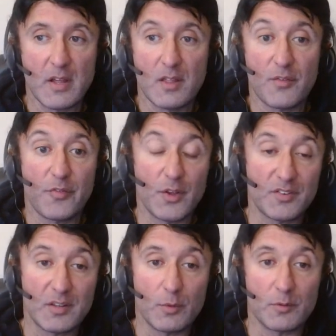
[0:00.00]
The
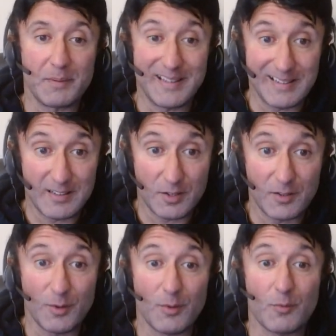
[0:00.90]
first thing would be to
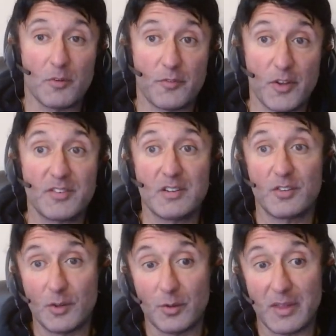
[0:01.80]
do, first thing to
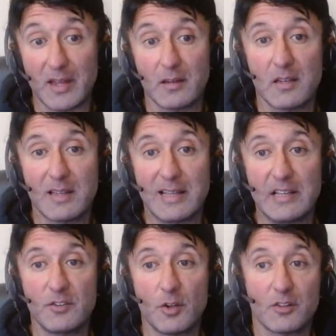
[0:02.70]
do then
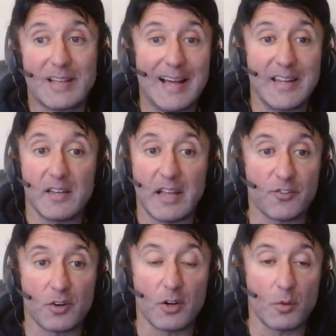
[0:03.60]
is not to add in
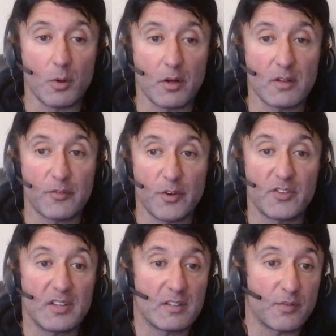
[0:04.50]
extra glute work. The first
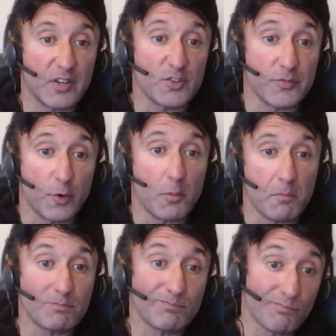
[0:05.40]
thing is to fix your form,
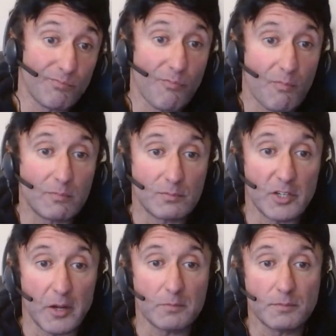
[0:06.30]
you
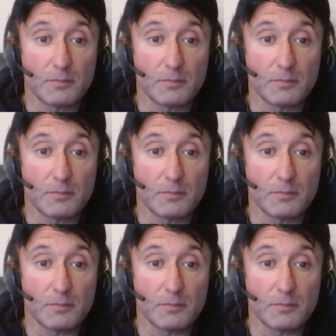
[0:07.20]
know?